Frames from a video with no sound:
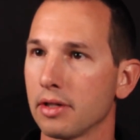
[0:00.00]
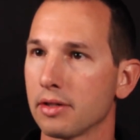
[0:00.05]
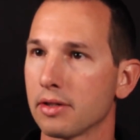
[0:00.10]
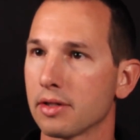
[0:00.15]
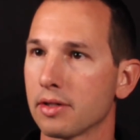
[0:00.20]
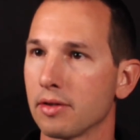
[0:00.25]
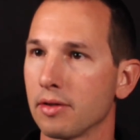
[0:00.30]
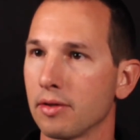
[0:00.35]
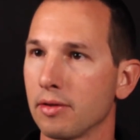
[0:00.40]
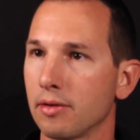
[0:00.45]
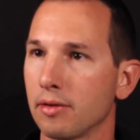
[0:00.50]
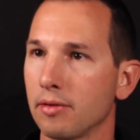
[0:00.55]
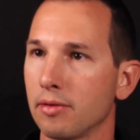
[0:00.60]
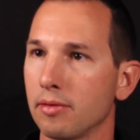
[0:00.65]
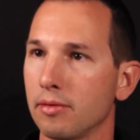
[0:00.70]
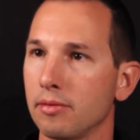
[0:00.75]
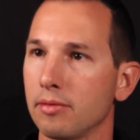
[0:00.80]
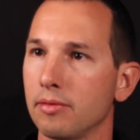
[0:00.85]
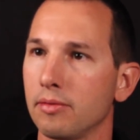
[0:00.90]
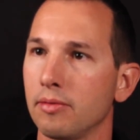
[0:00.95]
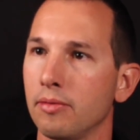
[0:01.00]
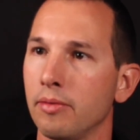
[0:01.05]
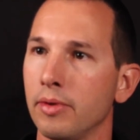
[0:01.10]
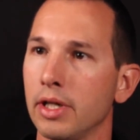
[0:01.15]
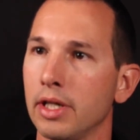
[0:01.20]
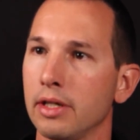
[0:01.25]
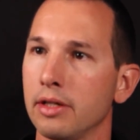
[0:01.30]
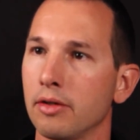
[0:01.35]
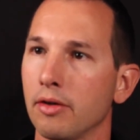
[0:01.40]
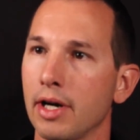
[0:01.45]
So
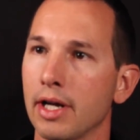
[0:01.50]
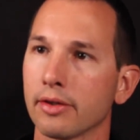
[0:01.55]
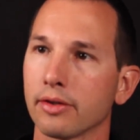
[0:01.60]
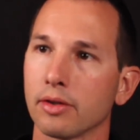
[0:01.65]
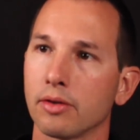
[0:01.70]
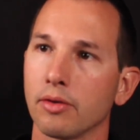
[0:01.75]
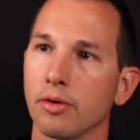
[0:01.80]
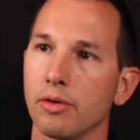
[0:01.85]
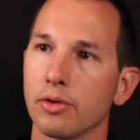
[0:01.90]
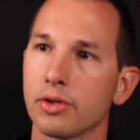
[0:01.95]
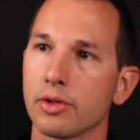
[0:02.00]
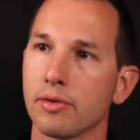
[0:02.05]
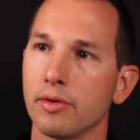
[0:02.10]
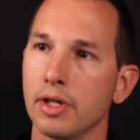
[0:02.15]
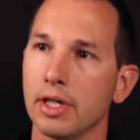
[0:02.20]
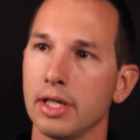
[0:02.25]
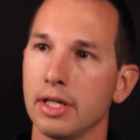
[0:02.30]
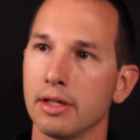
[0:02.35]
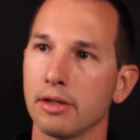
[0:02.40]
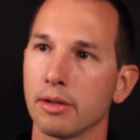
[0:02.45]
when you're at the grocery